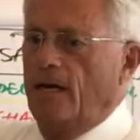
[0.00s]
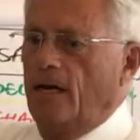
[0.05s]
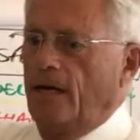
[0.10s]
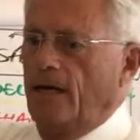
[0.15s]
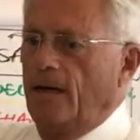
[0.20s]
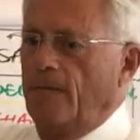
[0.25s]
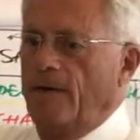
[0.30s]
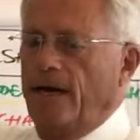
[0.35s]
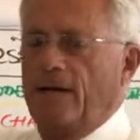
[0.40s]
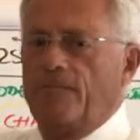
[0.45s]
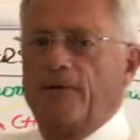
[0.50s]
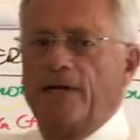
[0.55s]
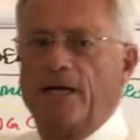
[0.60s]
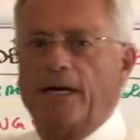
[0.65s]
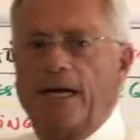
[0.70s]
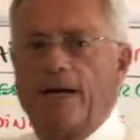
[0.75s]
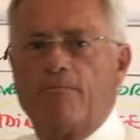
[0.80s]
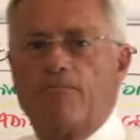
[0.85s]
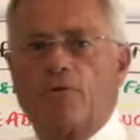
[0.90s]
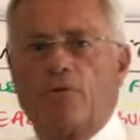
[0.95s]
He might be an
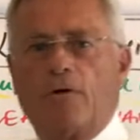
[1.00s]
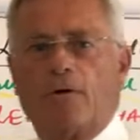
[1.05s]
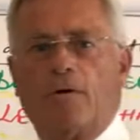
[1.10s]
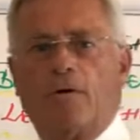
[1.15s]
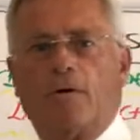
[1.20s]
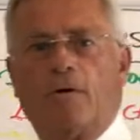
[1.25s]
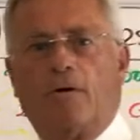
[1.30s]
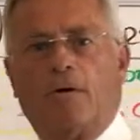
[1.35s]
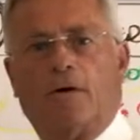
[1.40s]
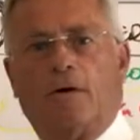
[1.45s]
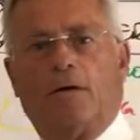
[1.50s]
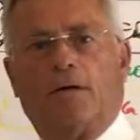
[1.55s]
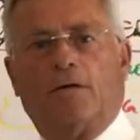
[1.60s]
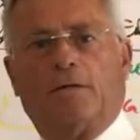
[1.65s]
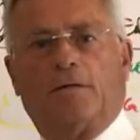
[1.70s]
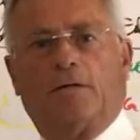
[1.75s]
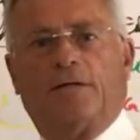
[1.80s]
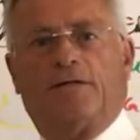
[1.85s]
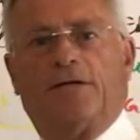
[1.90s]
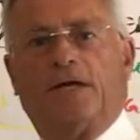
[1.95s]
emperor
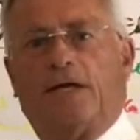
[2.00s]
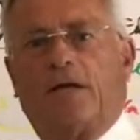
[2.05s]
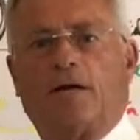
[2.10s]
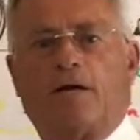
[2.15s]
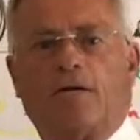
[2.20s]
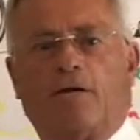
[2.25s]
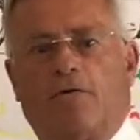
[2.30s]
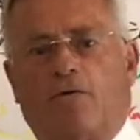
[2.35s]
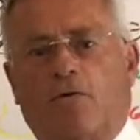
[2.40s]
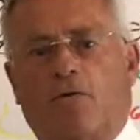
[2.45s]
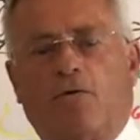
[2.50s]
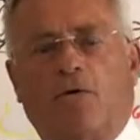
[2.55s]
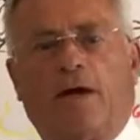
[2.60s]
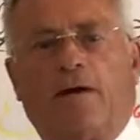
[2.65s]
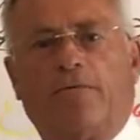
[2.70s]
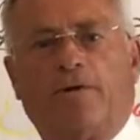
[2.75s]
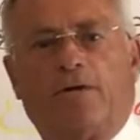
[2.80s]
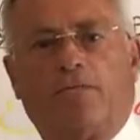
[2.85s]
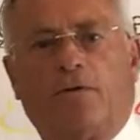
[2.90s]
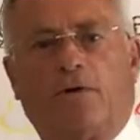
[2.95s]
or a general or
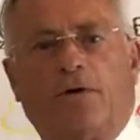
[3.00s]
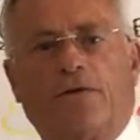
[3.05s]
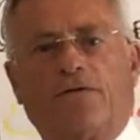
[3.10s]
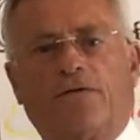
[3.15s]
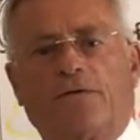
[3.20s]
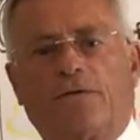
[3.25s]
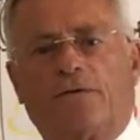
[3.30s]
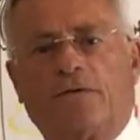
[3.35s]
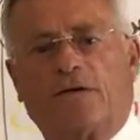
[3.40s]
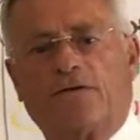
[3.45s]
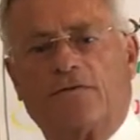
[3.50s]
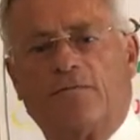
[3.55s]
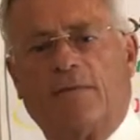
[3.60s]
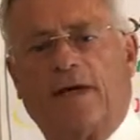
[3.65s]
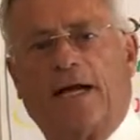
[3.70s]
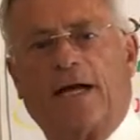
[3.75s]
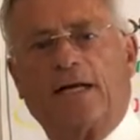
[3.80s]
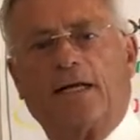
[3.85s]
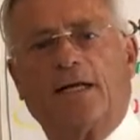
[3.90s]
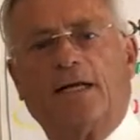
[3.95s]
whoever it was, doesn't
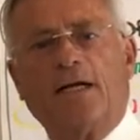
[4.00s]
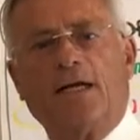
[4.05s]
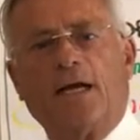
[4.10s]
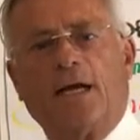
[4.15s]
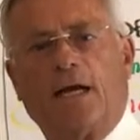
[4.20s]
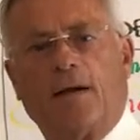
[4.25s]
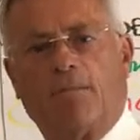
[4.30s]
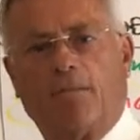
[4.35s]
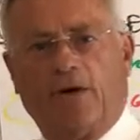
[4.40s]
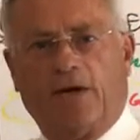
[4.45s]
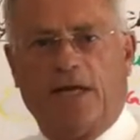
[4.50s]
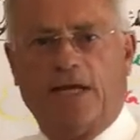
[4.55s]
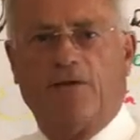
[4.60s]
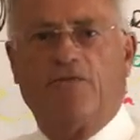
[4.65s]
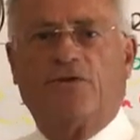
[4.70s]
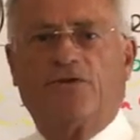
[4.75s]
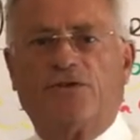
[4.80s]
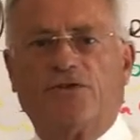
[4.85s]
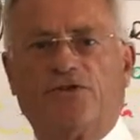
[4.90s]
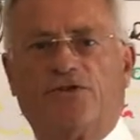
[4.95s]
matter, but he
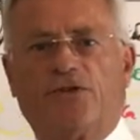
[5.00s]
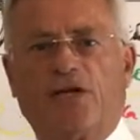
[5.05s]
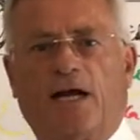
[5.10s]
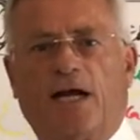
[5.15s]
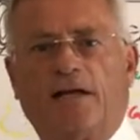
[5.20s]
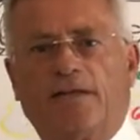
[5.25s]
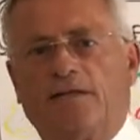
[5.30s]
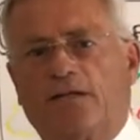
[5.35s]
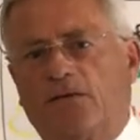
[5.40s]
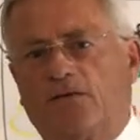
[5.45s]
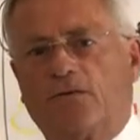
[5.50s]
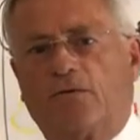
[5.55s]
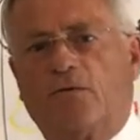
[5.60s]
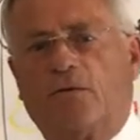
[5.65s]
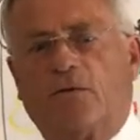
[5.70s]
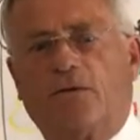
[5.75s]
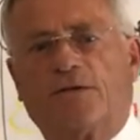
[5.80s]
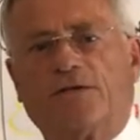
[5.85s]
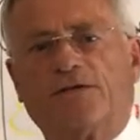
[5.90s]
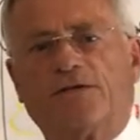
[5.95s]
was in charge, he took
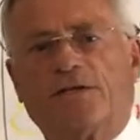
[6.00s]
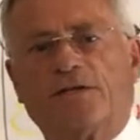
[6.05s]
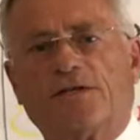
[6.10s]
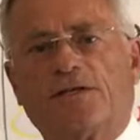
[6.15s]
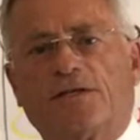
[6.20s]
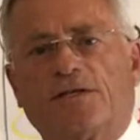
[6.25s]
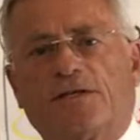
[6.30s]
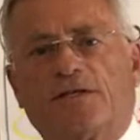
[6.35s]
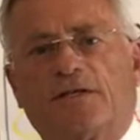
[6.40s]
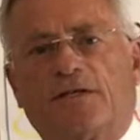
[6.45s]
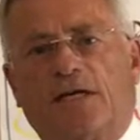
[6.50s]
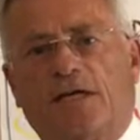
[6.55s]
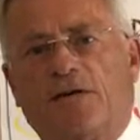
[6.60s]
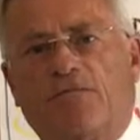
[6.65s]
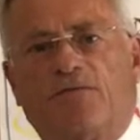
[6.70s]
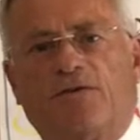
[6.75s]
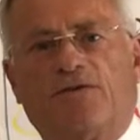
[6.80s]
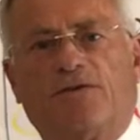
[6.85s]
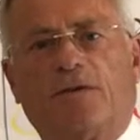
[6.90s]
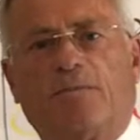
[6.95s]
all decisions, he
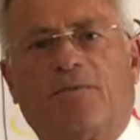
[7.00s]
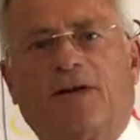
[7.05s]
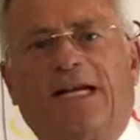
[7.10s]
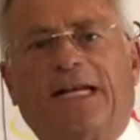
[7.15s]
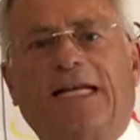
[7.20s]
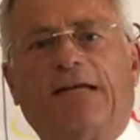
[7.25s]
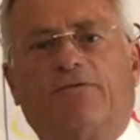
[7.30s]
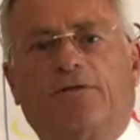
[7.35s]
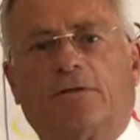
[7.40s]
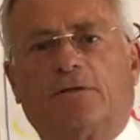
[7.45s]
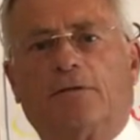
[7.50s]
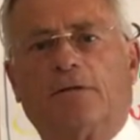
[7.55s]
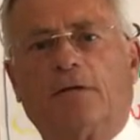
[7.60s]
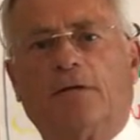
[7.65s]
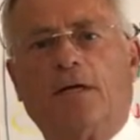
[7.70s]
was the believer.